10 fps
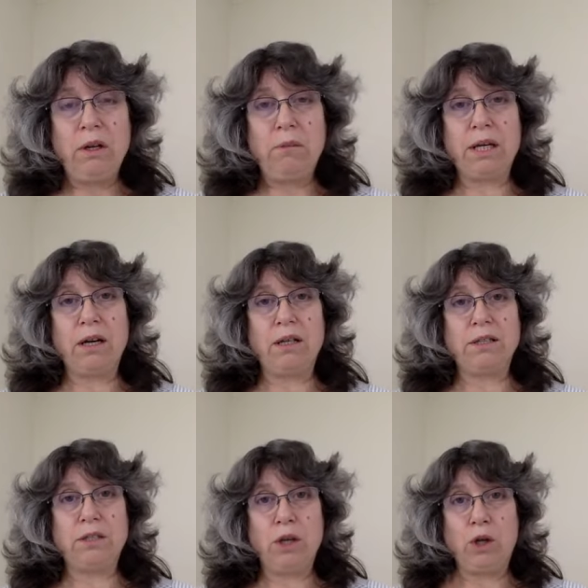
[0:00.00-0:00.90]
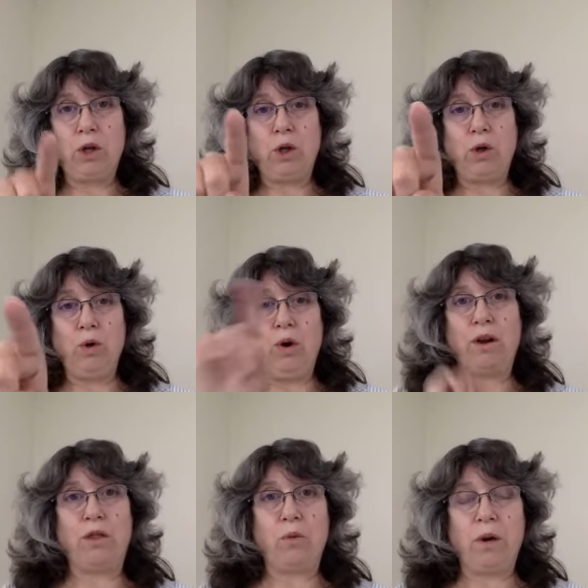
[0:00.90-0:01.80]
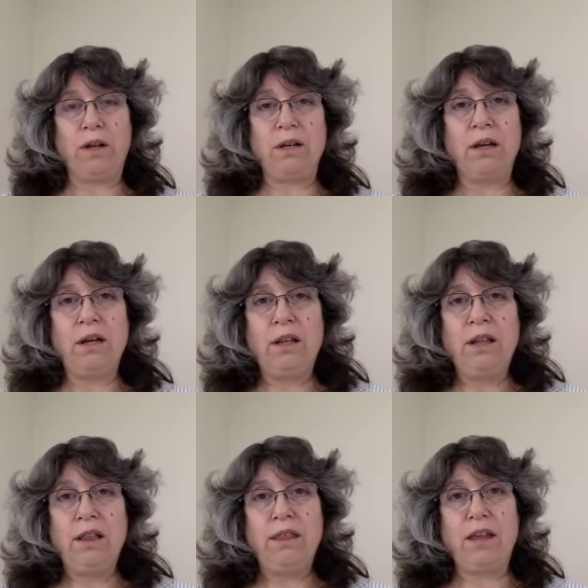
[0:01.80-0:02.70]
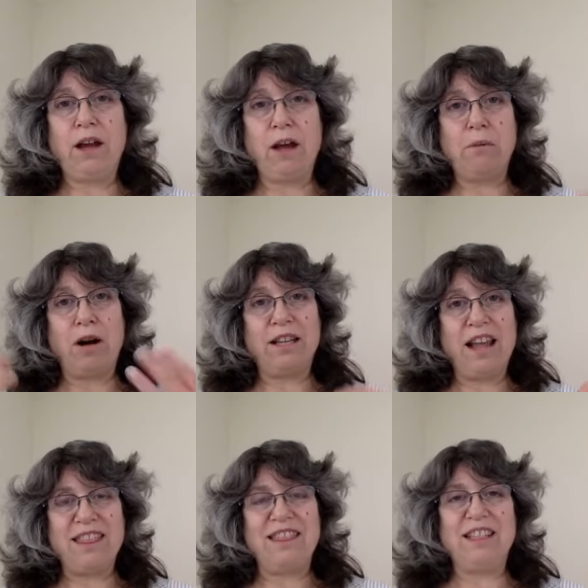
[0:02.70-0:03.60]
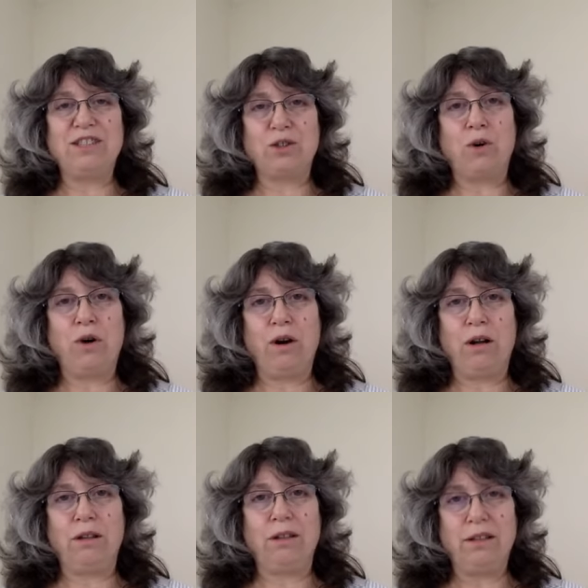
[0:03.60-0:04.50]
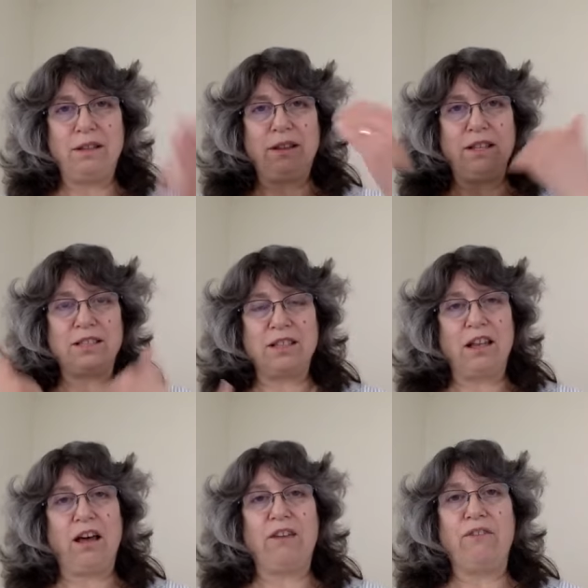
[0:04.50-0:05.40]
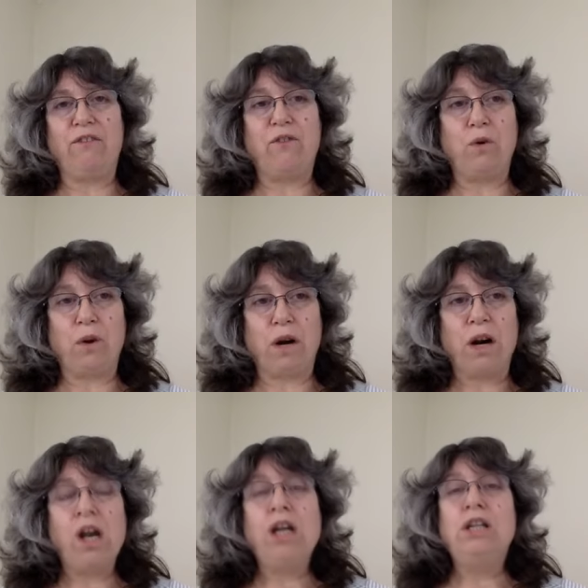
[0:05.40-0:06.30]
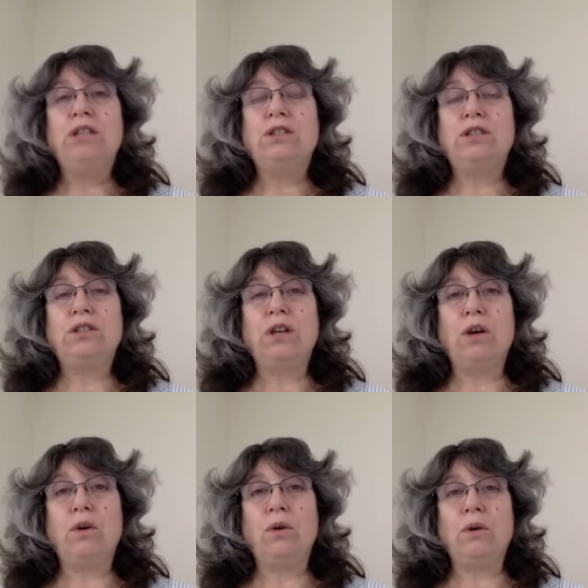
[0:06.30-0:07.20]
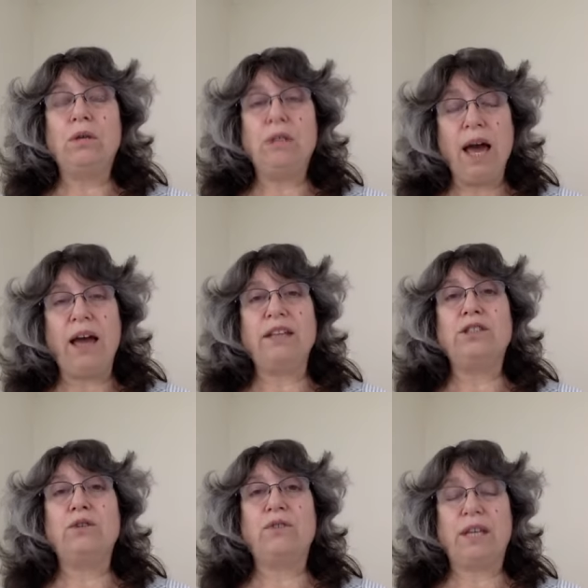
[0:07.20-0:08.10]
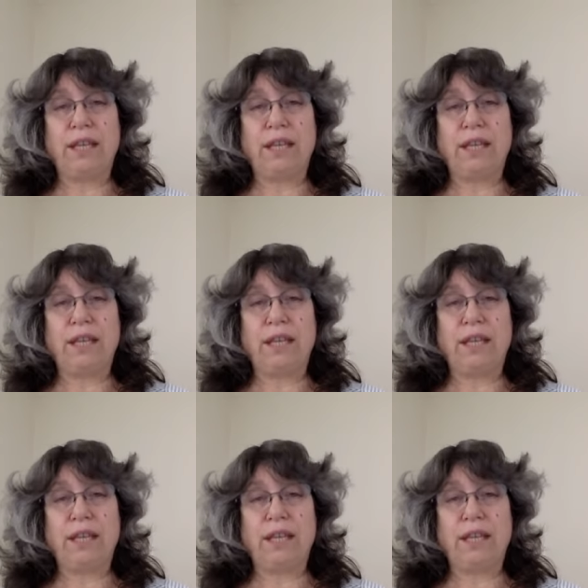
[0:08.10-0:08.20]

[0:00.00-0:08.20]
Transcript: because you're the one that I'm on this call, this live for. So, yeah, so